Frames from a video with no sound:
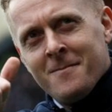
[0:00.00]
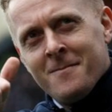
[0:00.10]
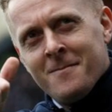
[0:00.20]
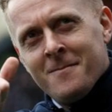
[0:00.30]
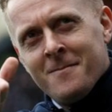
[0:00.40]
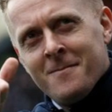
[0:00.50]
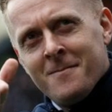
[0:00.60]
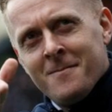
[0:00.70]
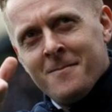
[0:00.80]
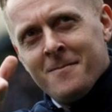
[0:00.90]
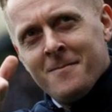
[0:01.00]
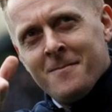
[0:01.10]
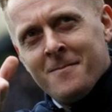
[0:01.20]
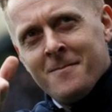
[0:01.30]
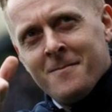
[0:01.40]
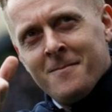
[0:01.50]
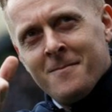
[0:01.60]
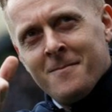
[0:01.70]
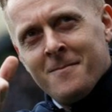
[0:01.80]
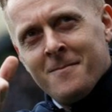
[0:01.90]

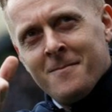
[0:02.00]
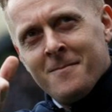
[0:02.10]
(silence)